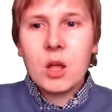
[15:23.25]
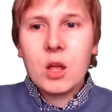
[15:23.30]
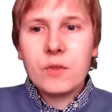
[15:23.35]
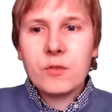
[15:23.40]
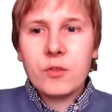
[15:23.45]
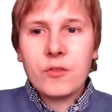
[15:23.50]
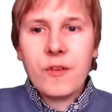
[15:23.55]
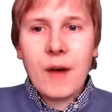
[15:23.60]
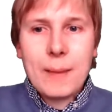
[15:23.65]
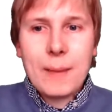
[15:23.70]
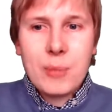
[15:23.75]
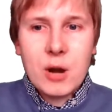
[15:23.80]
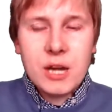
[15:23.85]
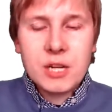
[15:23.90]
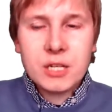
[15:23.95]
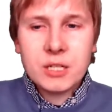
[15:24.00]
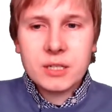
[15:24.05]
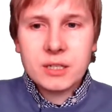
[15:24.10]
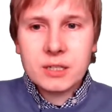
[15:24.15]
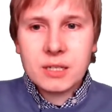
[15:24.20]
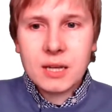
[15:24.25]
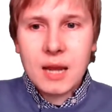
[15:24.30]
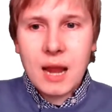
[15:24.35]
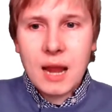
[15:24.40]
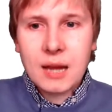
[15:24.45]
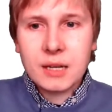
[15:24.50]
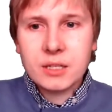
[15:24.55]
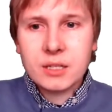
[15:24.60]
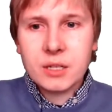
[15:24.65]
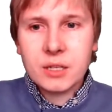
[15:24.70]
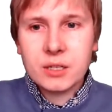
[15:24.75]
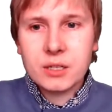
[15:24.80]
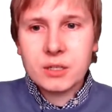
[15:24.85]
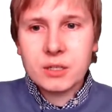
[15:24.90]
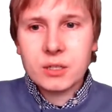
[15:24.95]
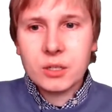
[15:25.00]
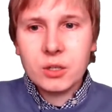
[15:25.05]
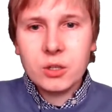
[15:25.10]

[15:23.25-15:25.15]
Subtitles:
for vibration detectors,